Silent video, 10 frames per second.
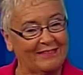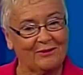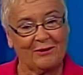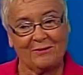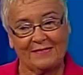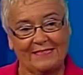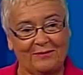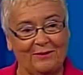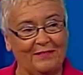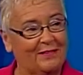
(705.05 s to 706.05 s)
they'll go and
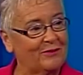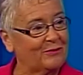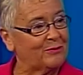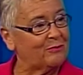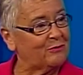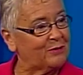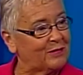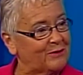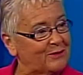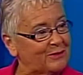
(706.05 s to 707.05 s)
sit with another group from
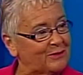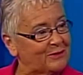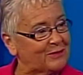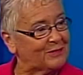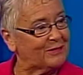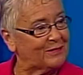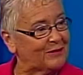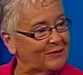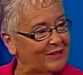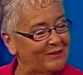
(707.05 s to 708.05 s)
another church,
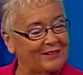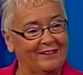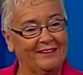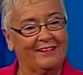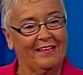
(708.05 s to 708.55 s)
another area.